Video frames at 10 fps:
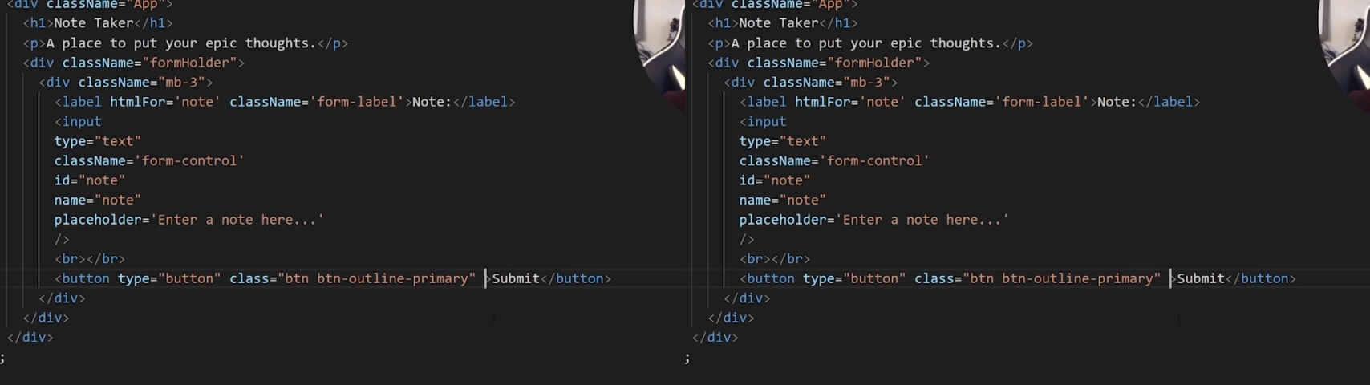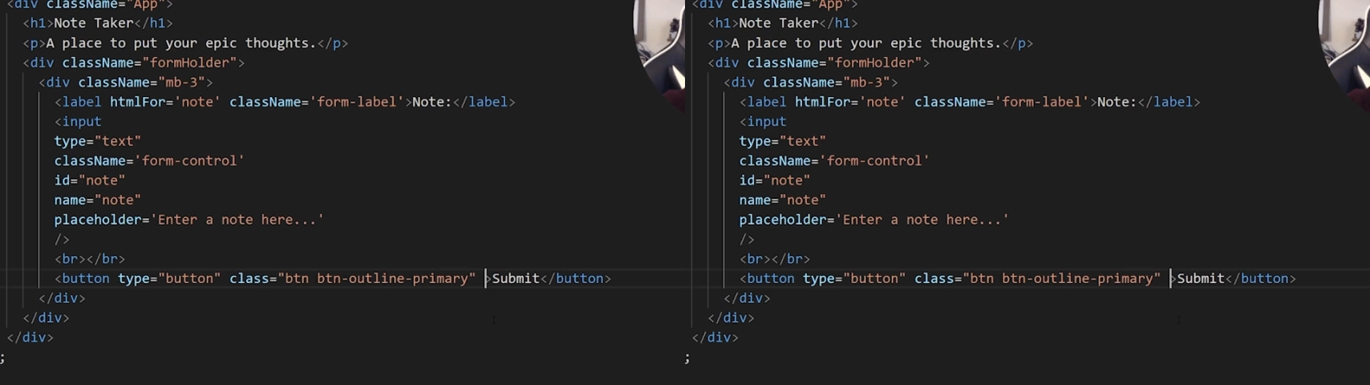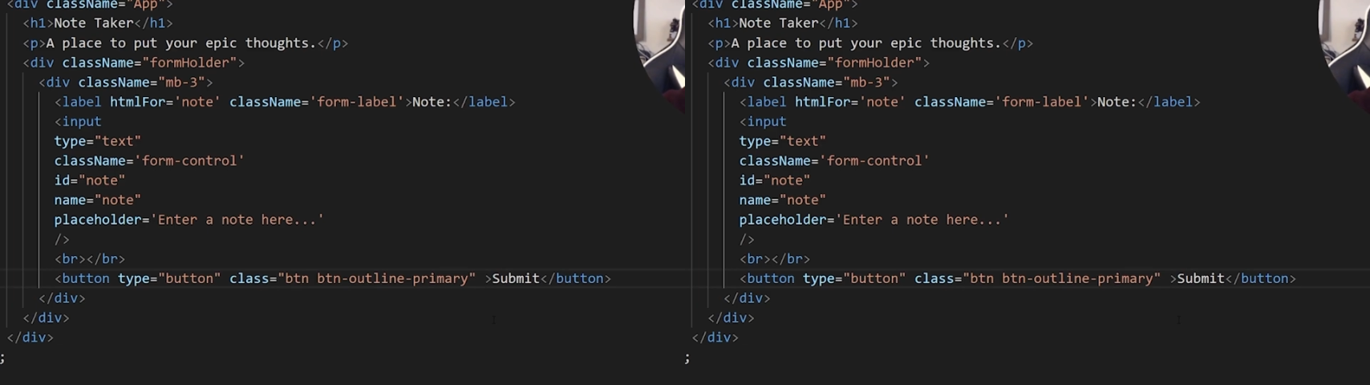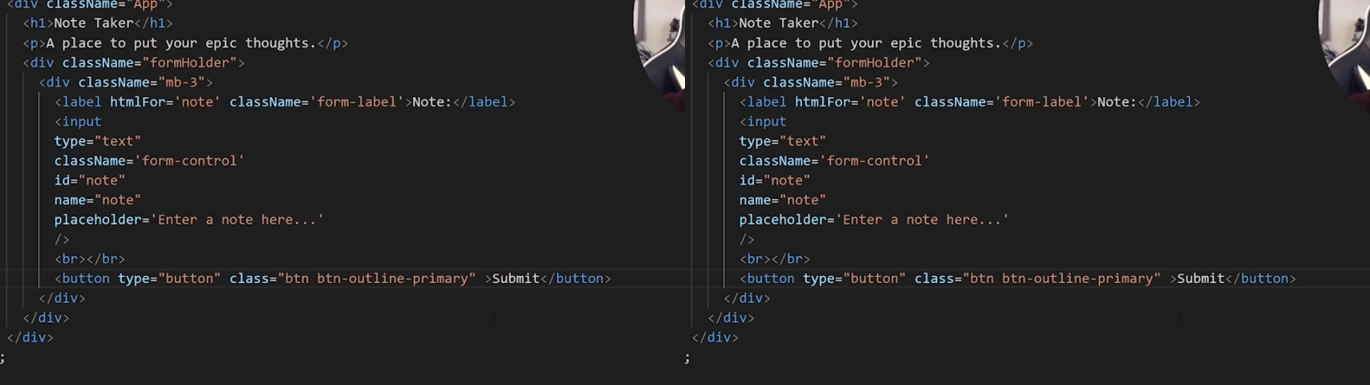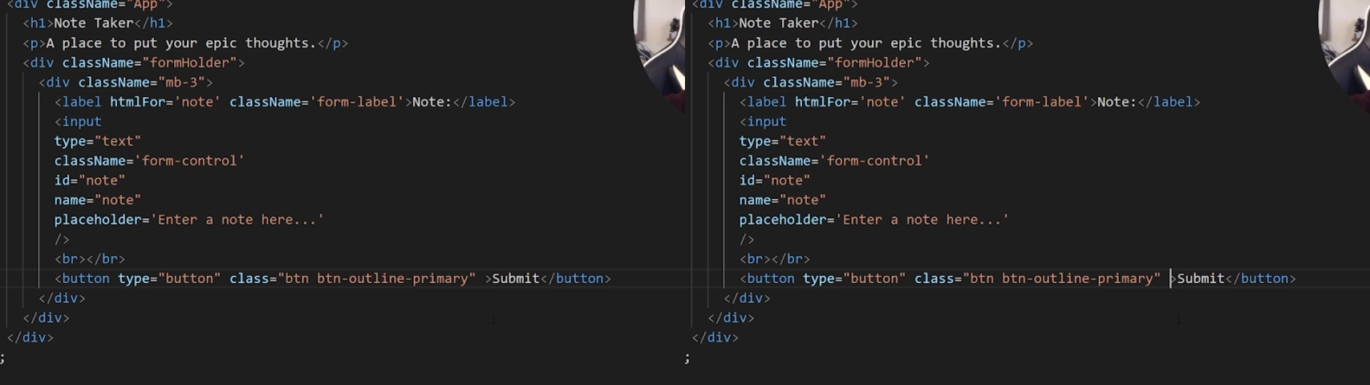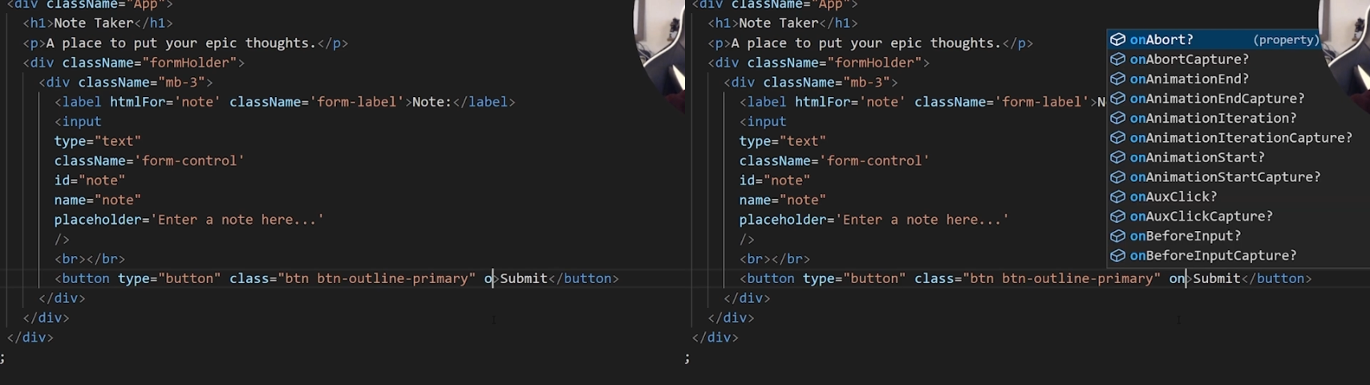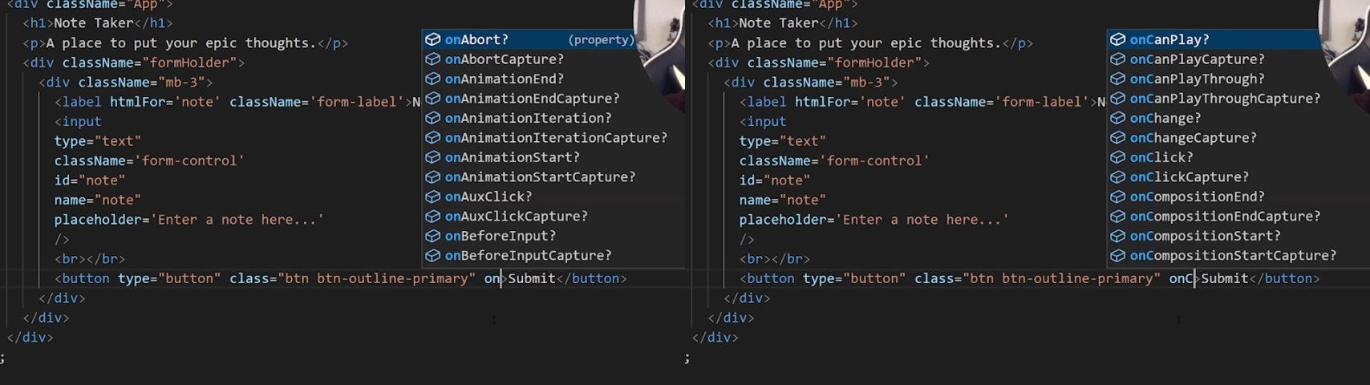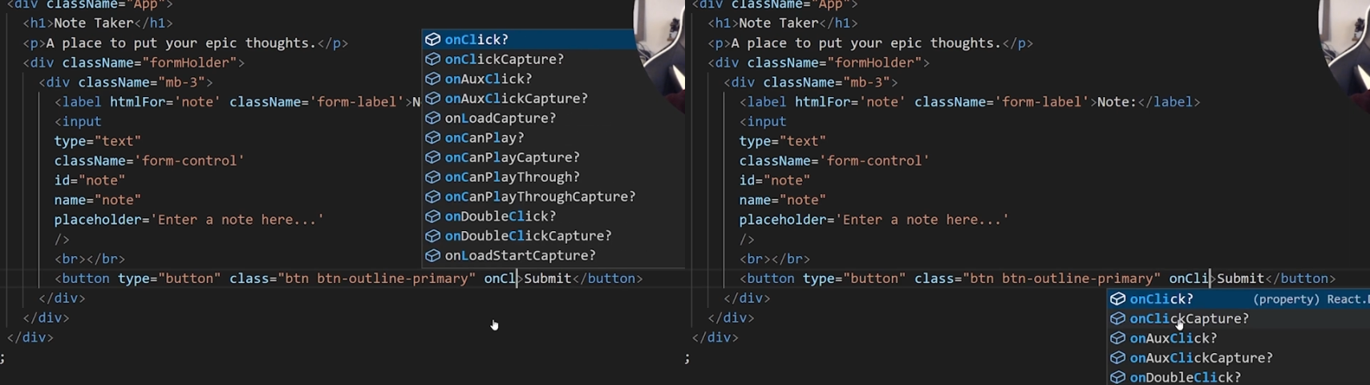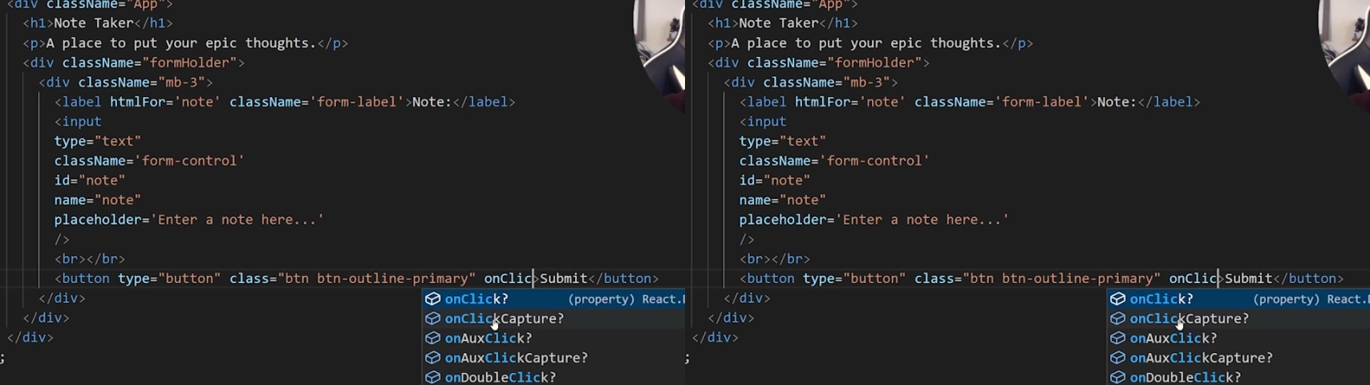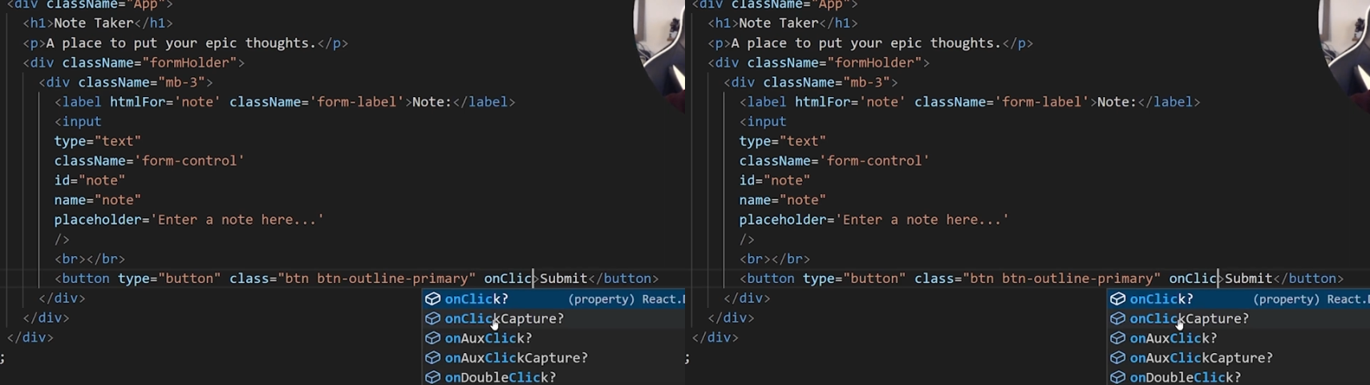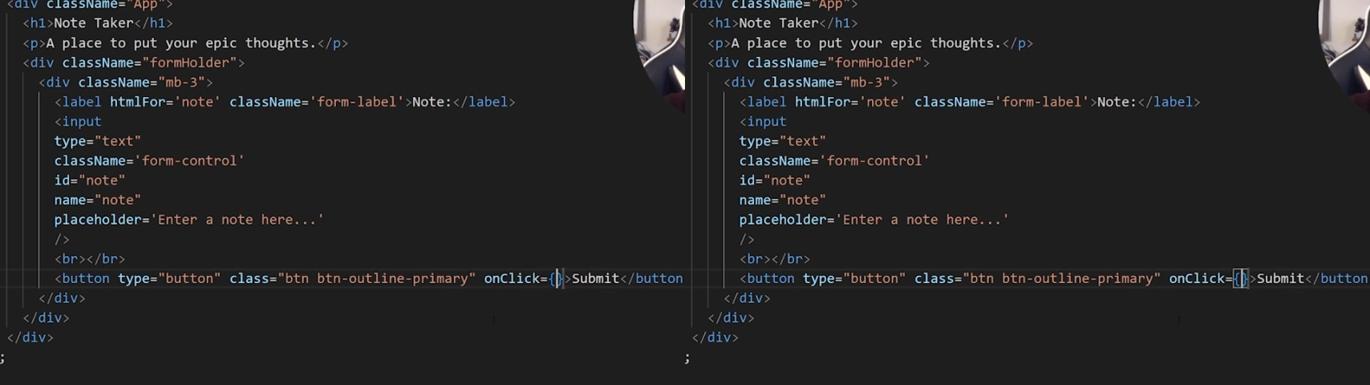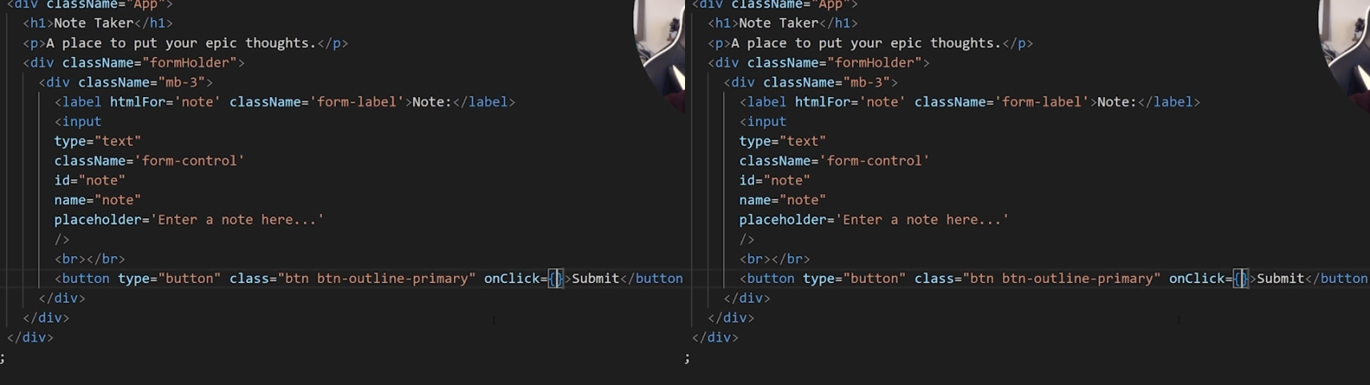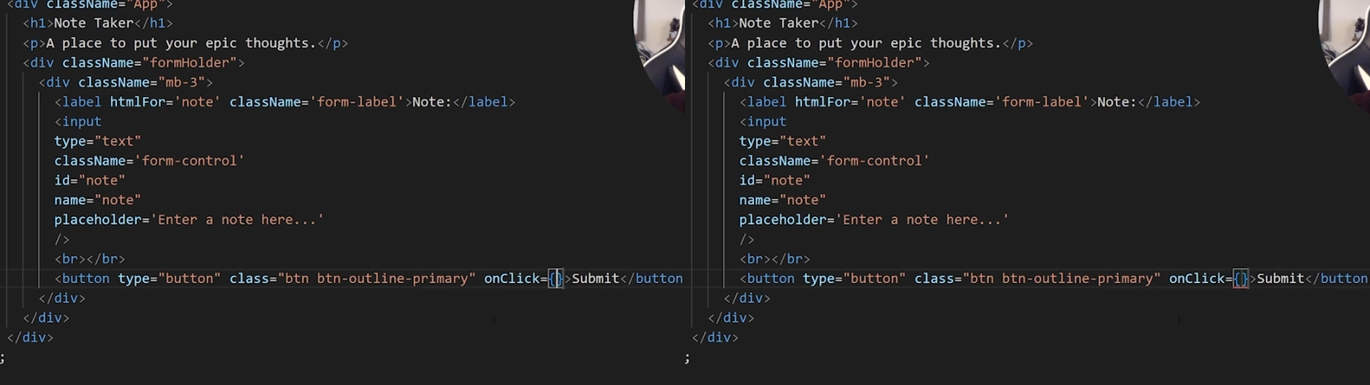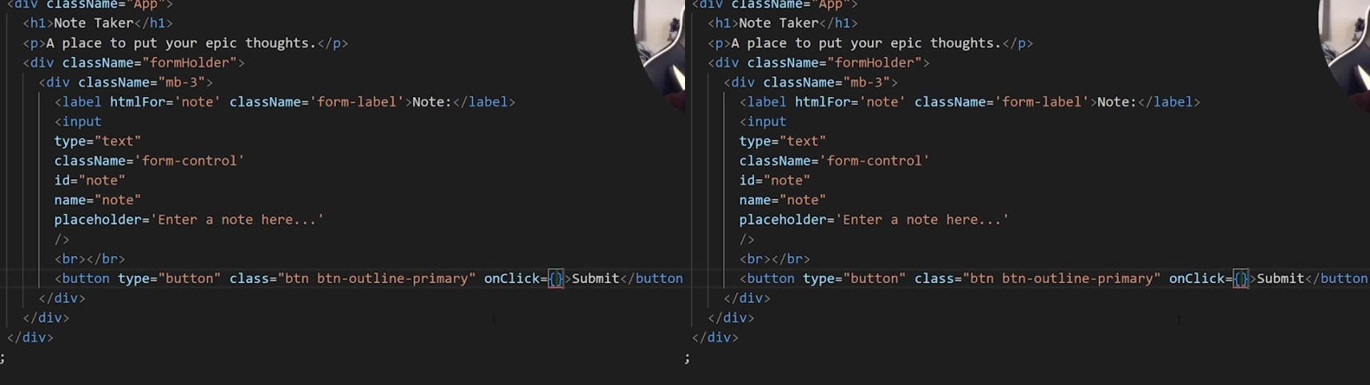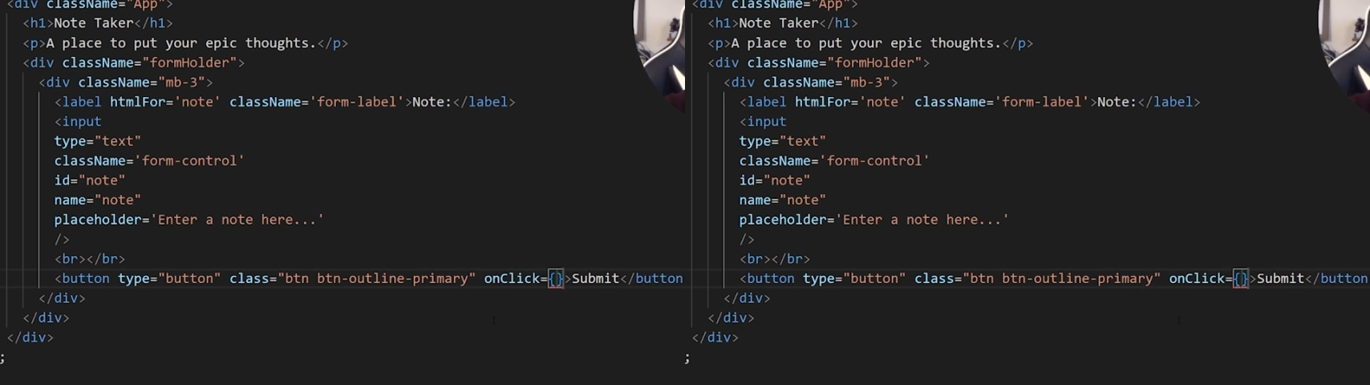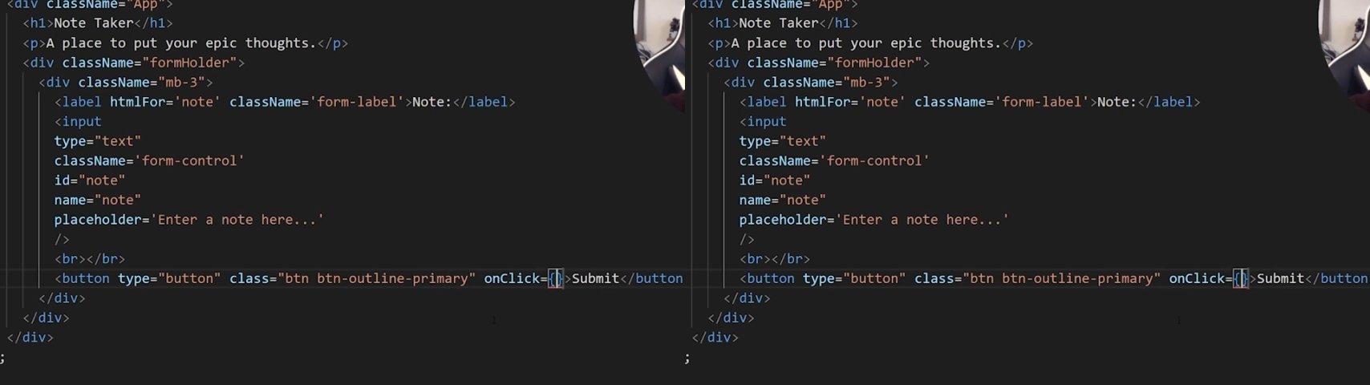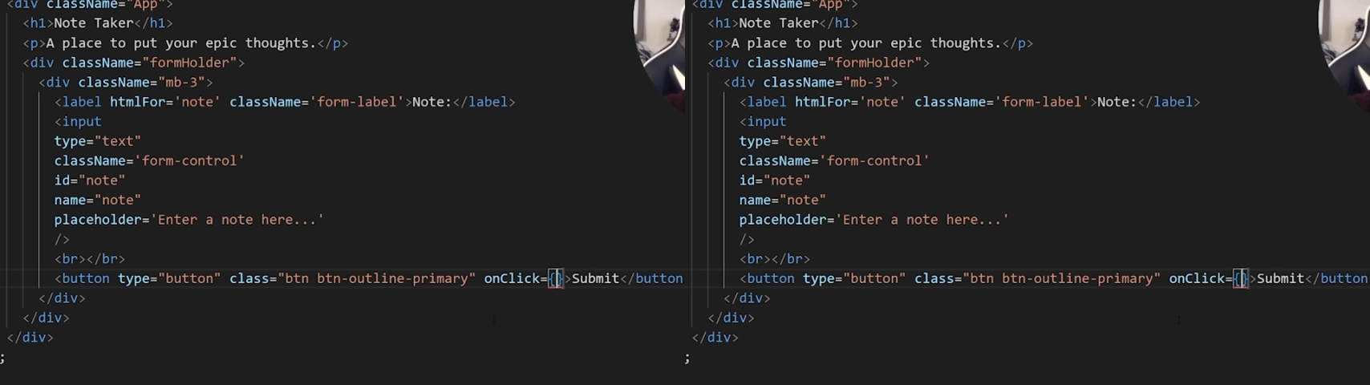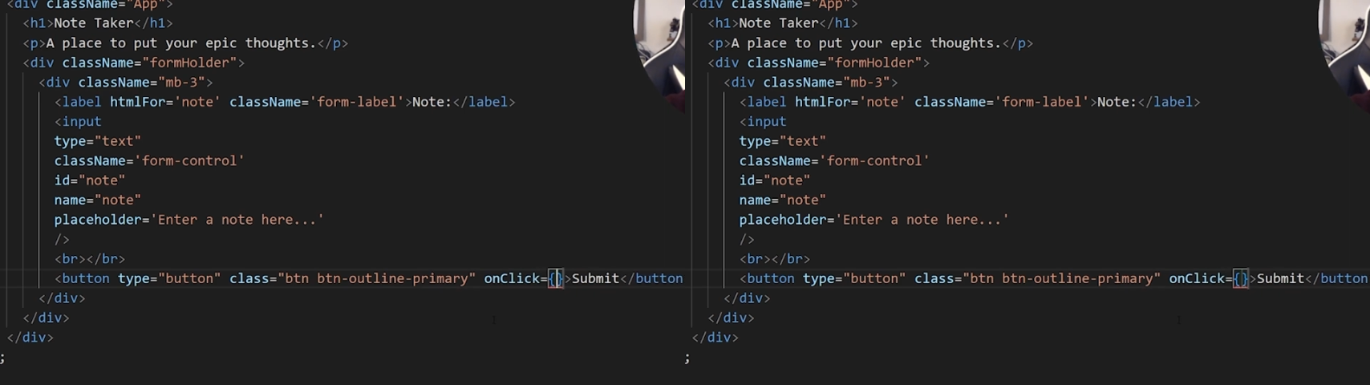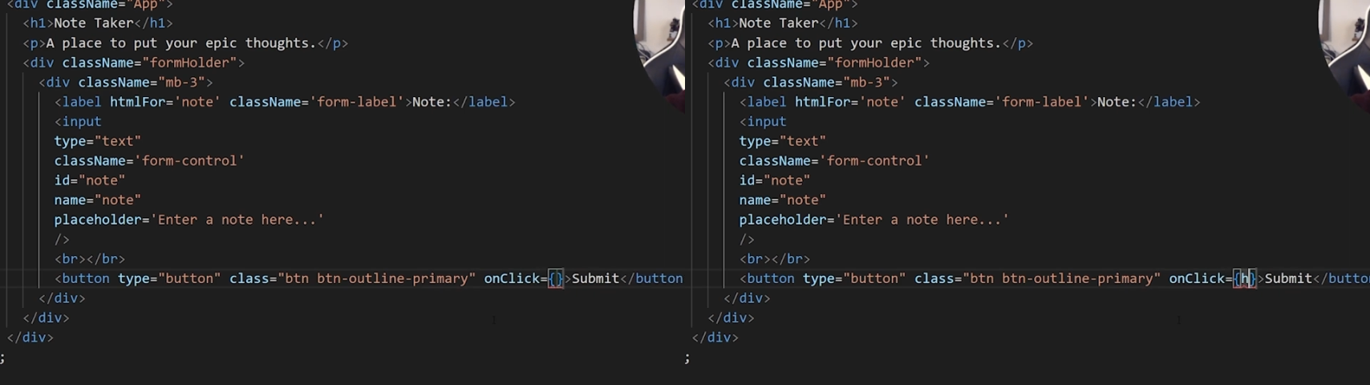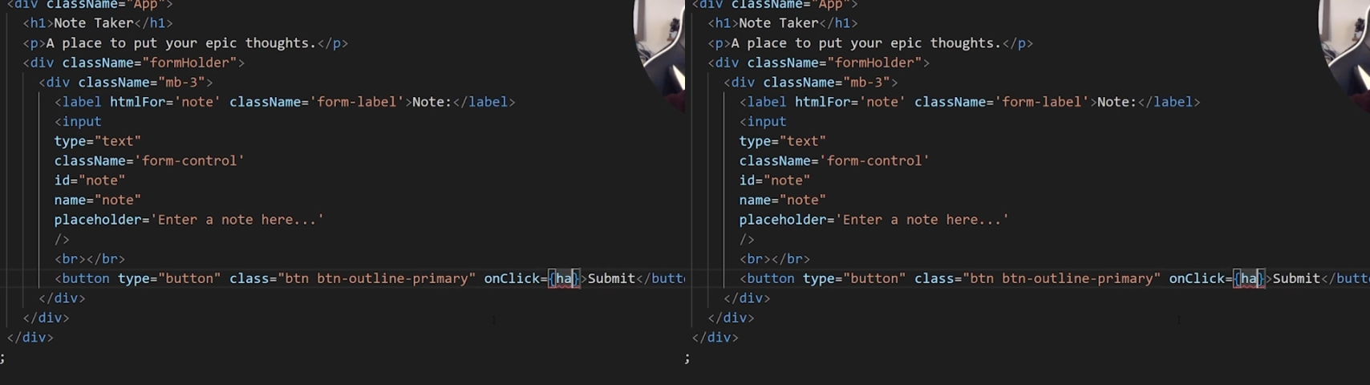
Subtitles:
[unreadable: no face in view]